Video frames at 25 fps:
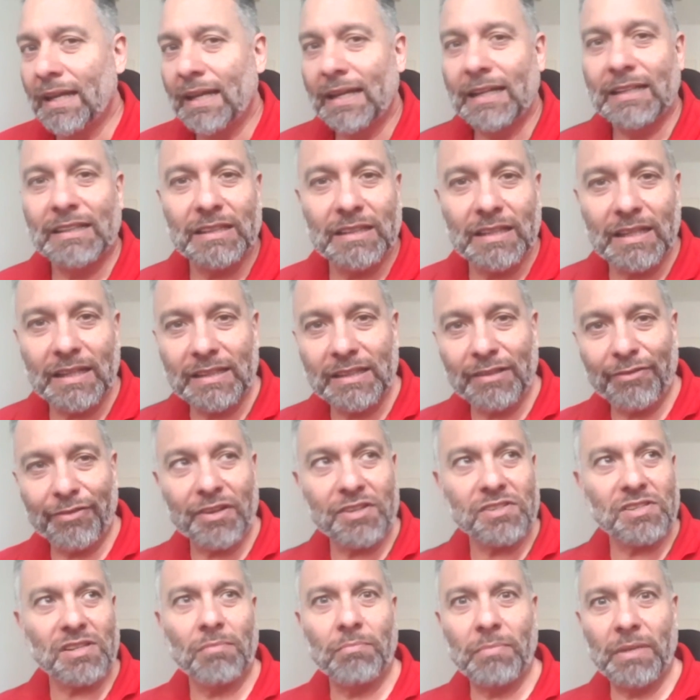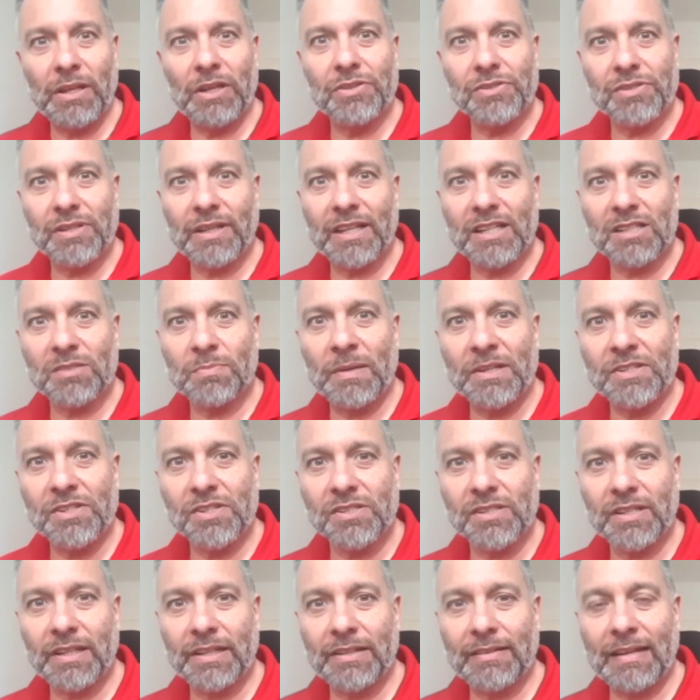In the first 10 minutes against
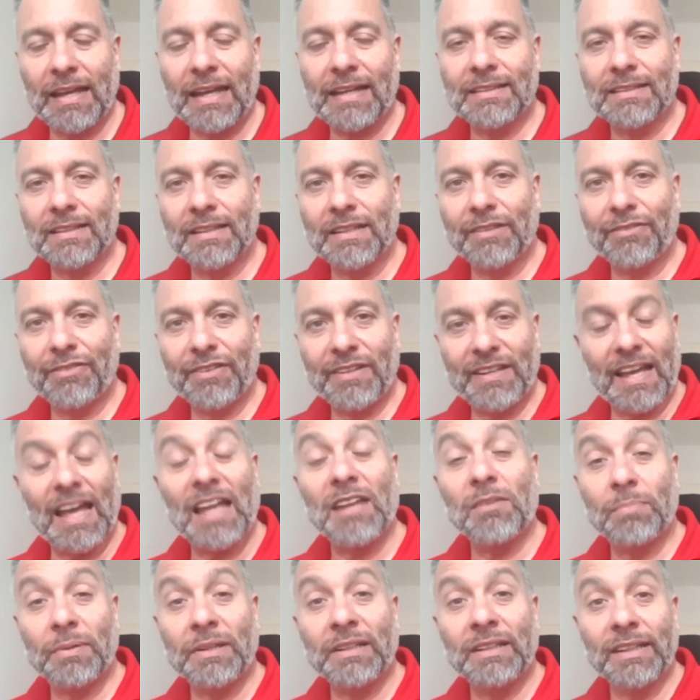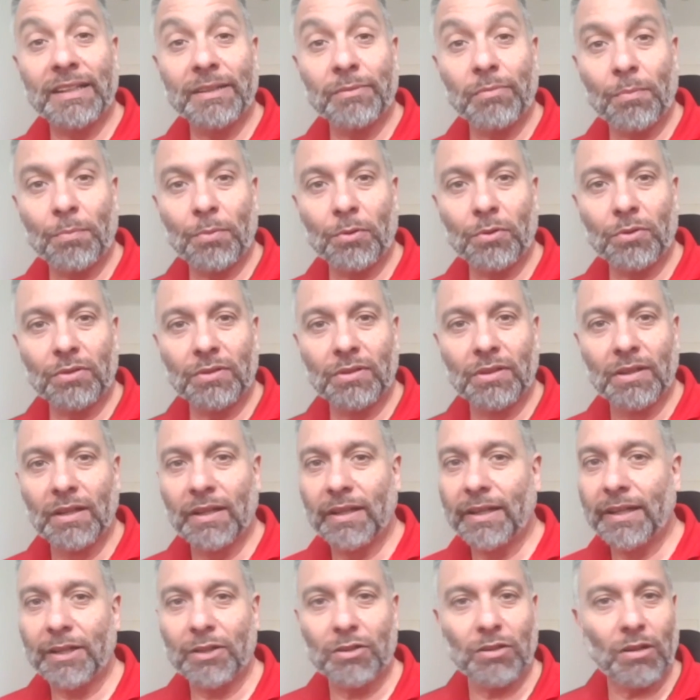Manchester United, if he had been Liverpool,
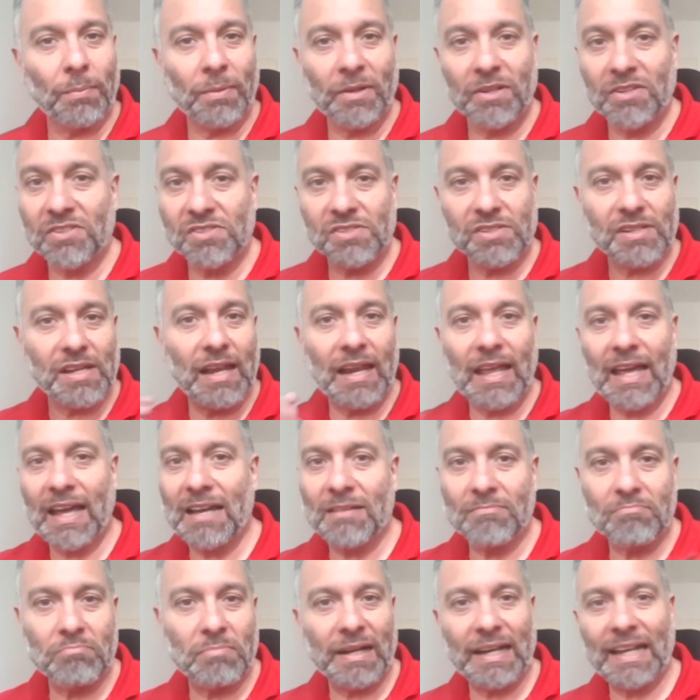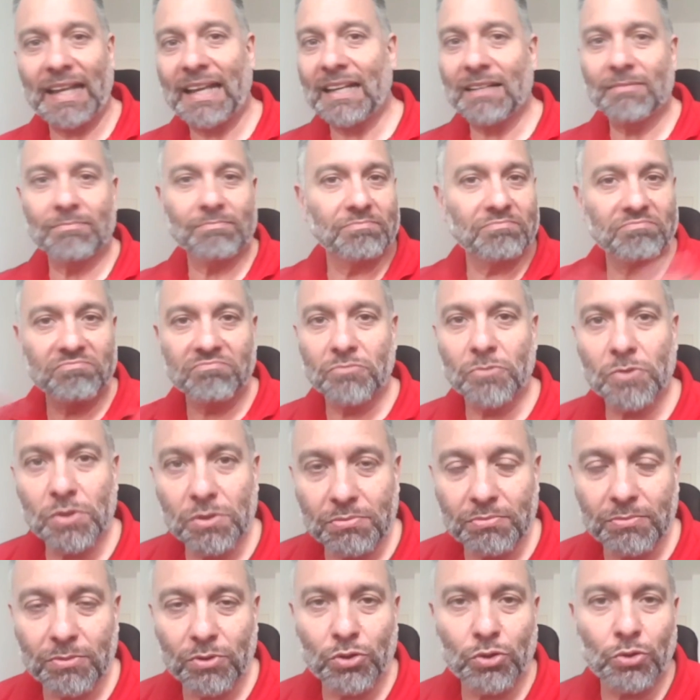it could have been Salah, Mané,
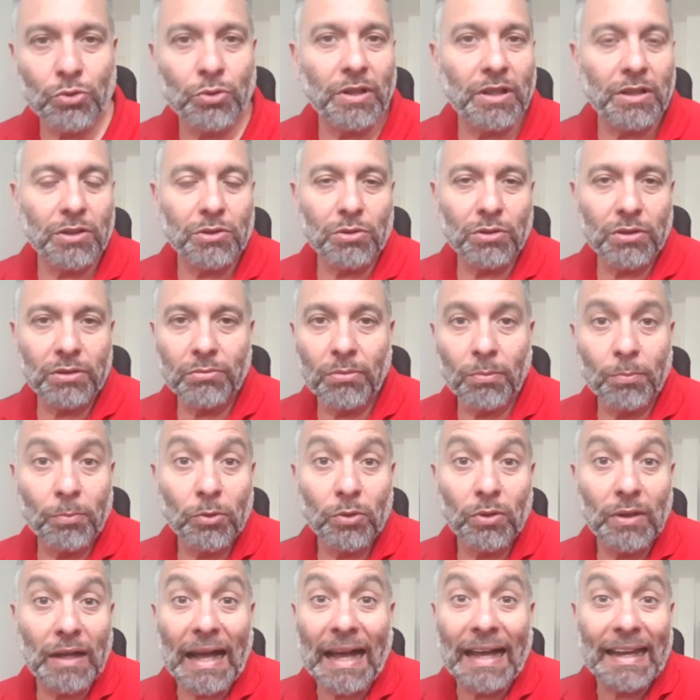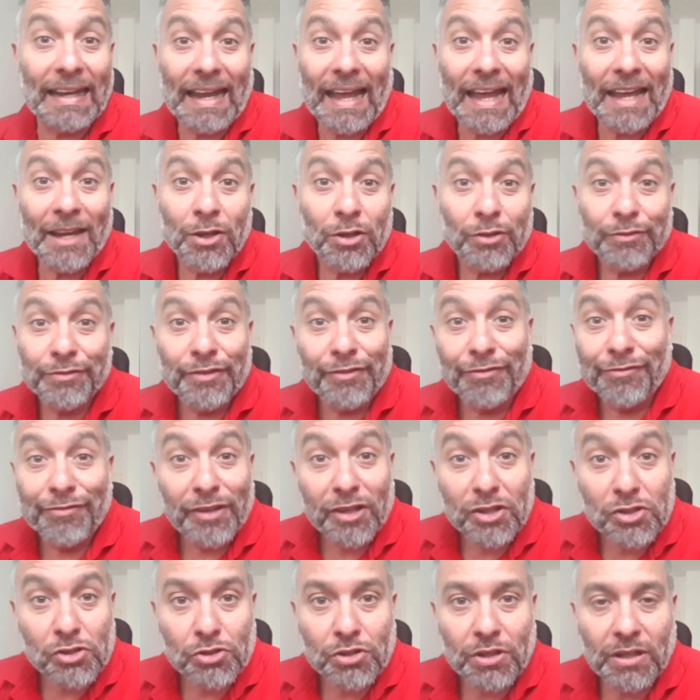2-0 to Liverpool, and end of the
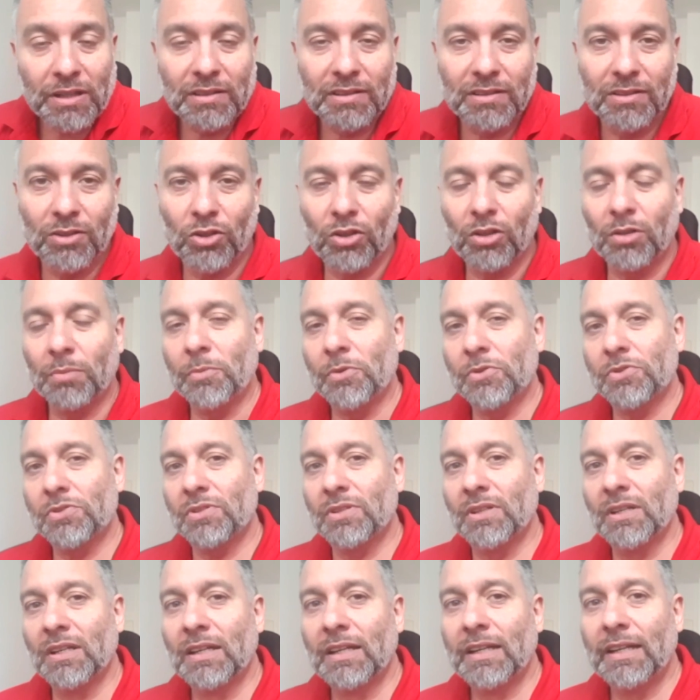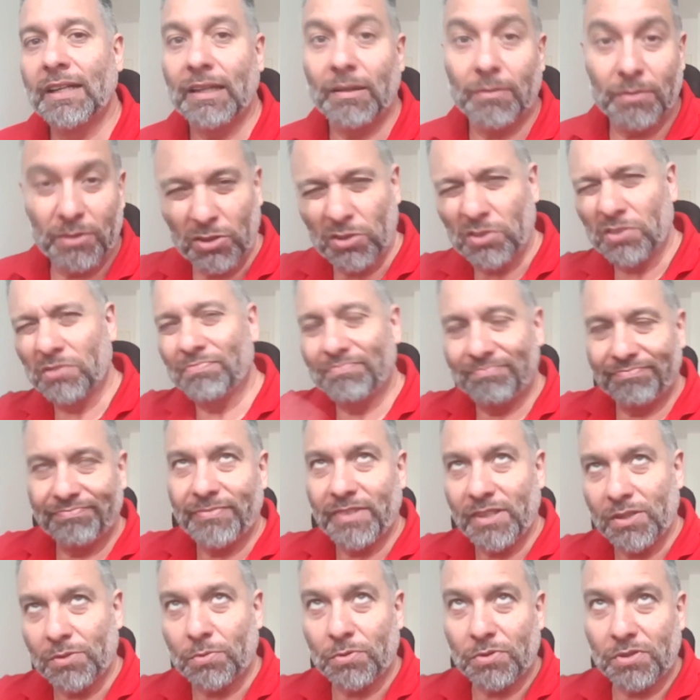fixture, almost, even though
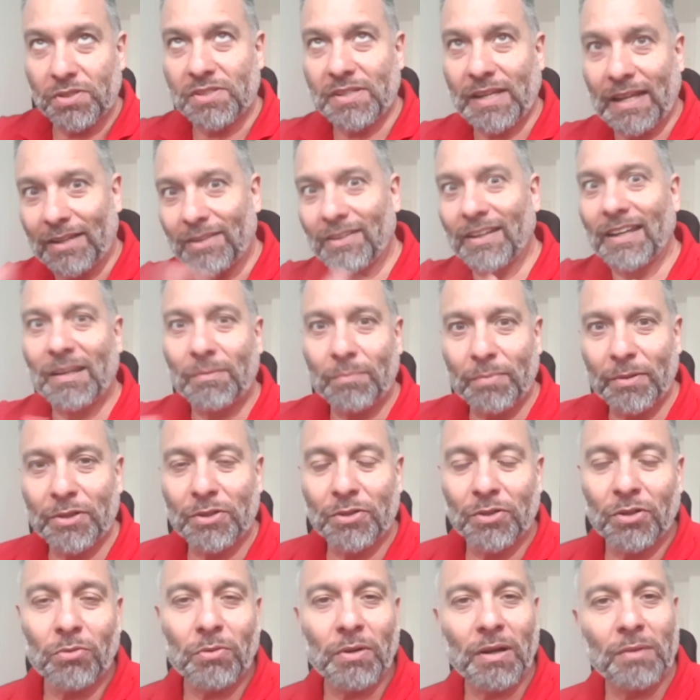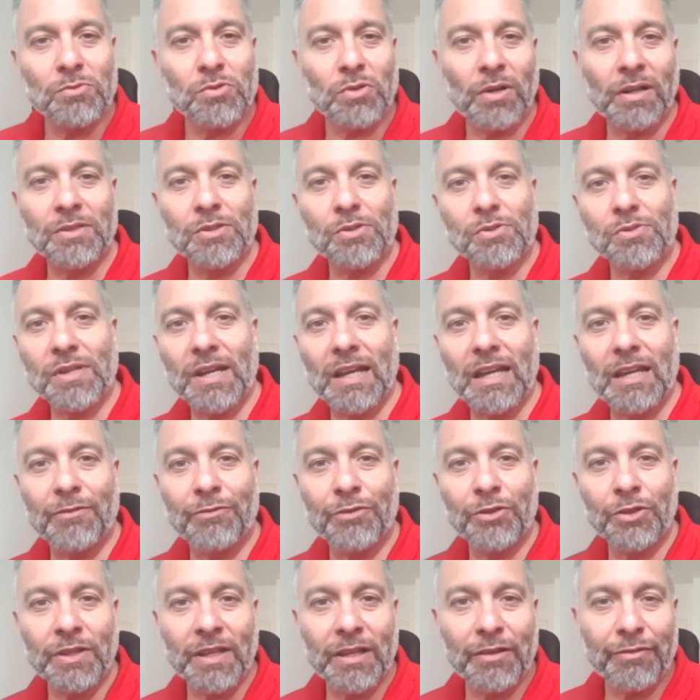this was the second leg. But you know what I'm trying to say. If
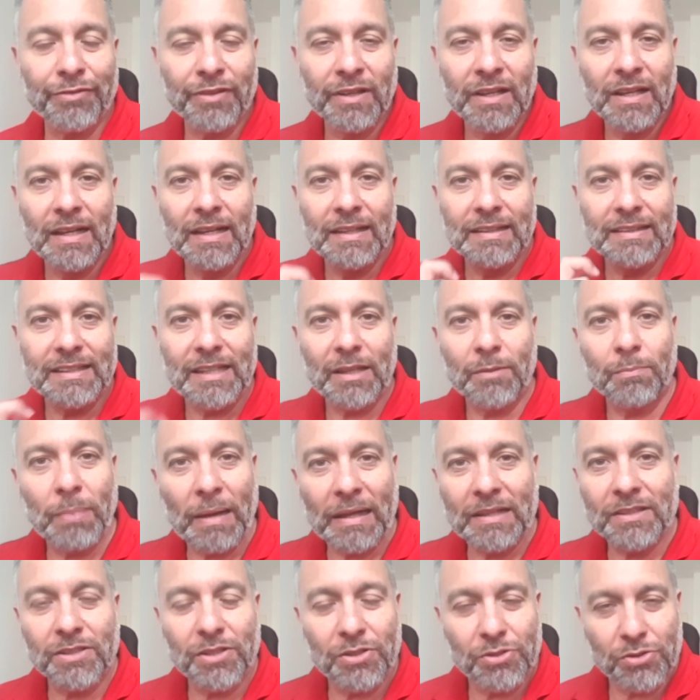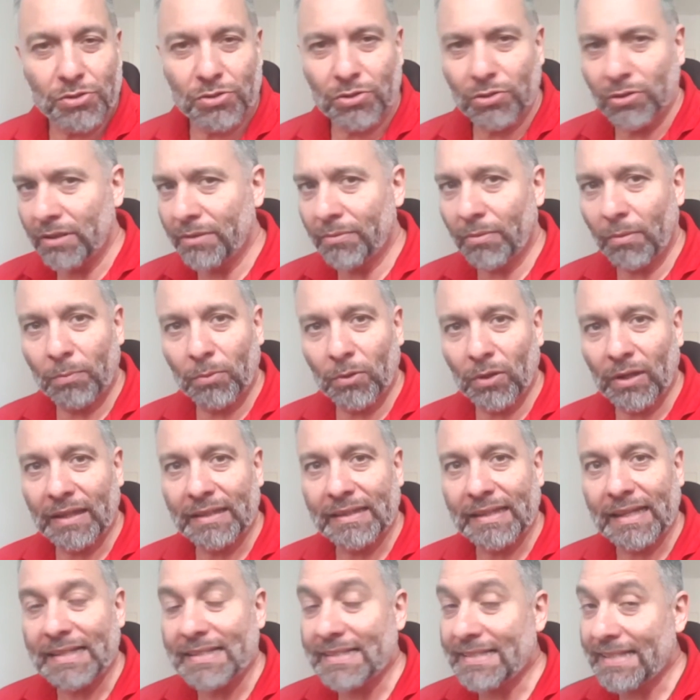you give the advantage to Liverpool and
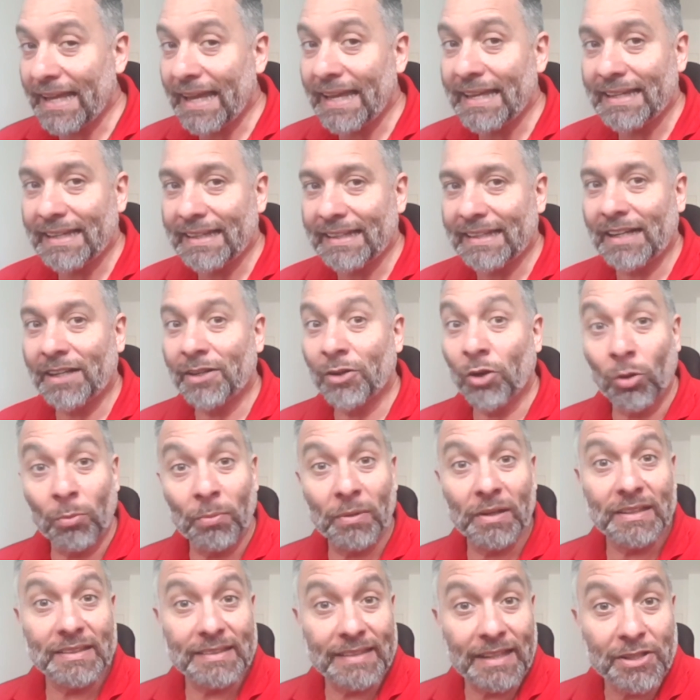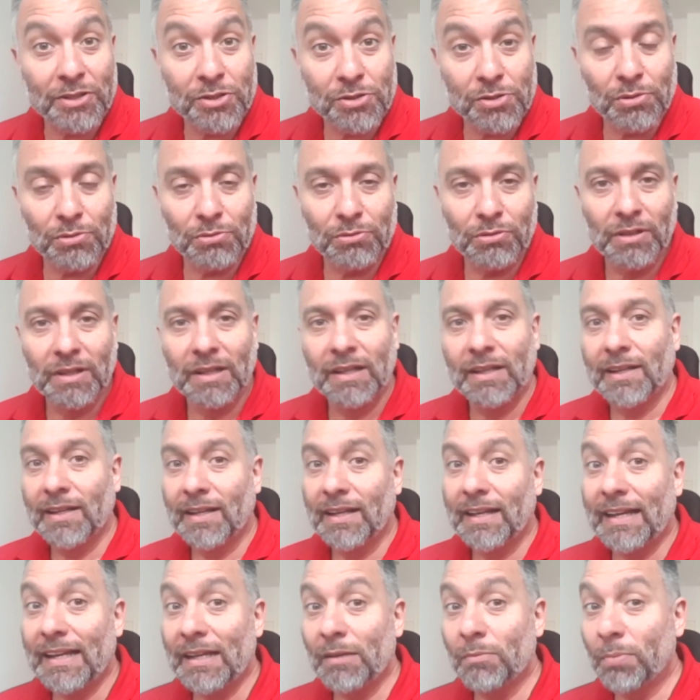they take it, and normally they do,
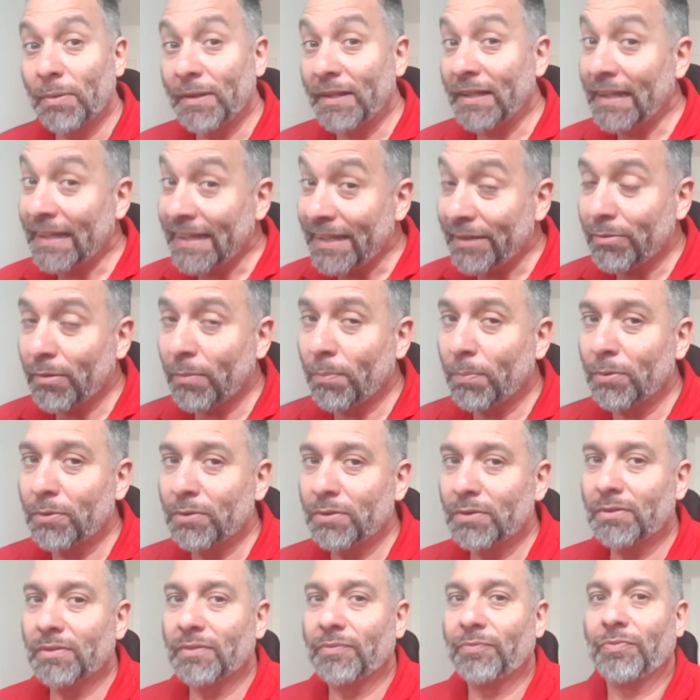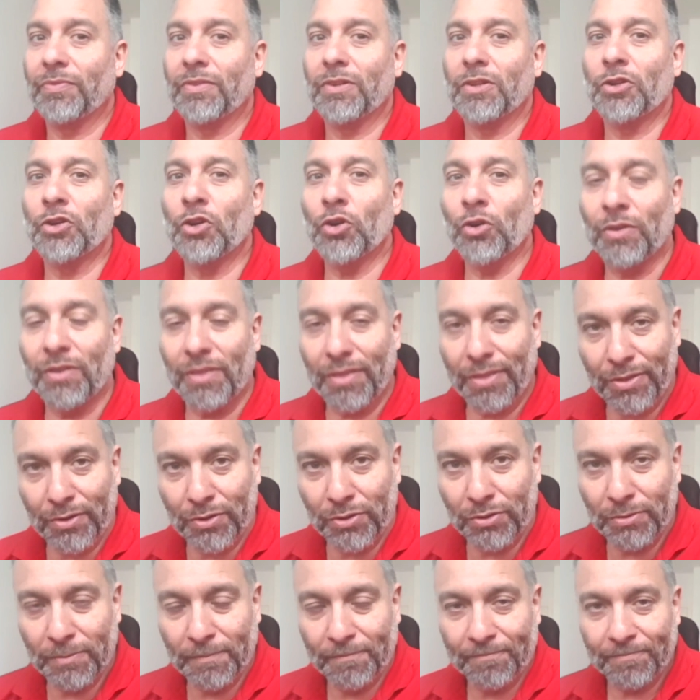it will be Liverpool going
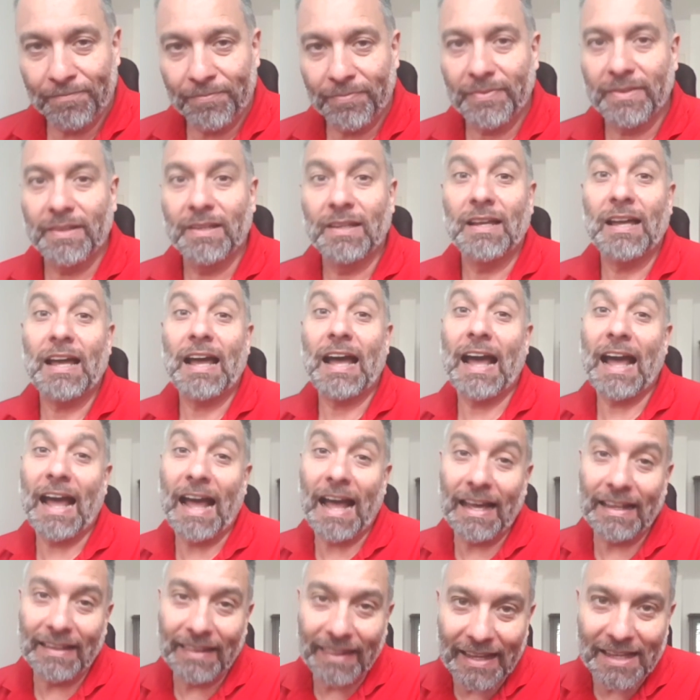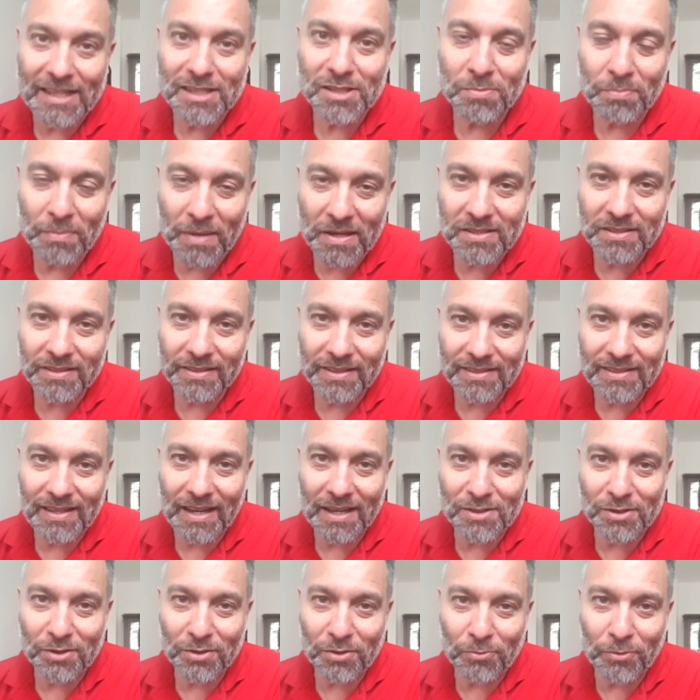through, unless Messi
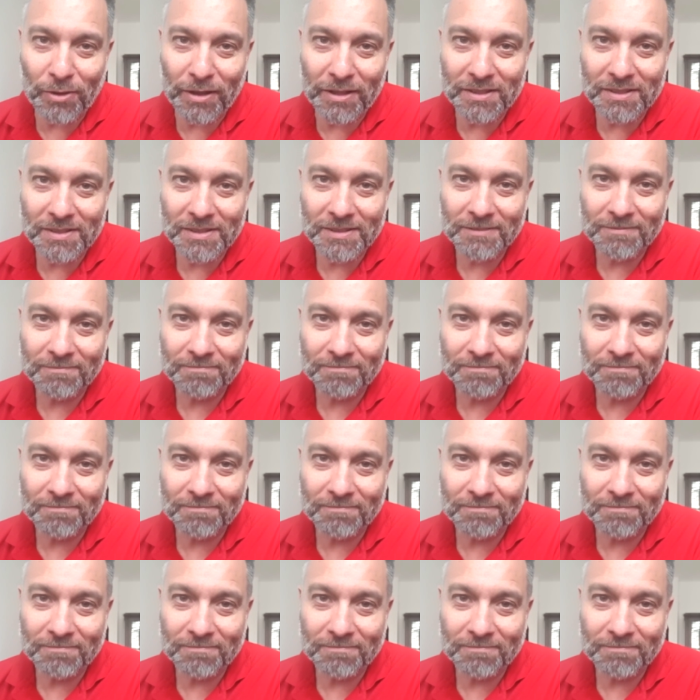decides otherwise.